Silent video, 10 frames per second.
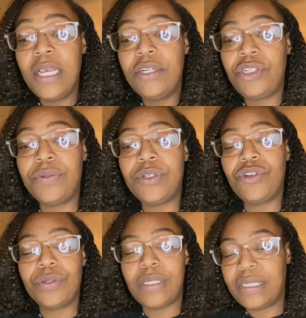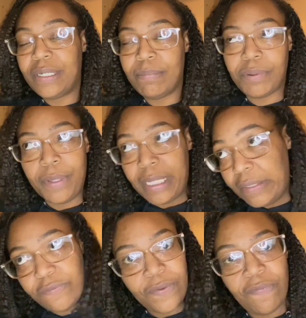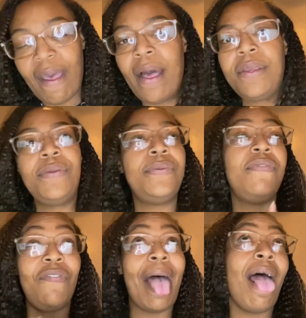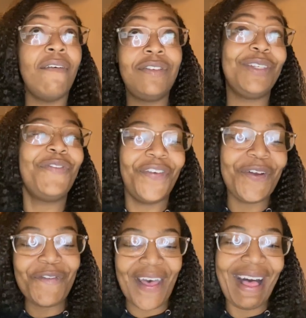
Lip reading: to ensure that their employees feel valued, still feel valued.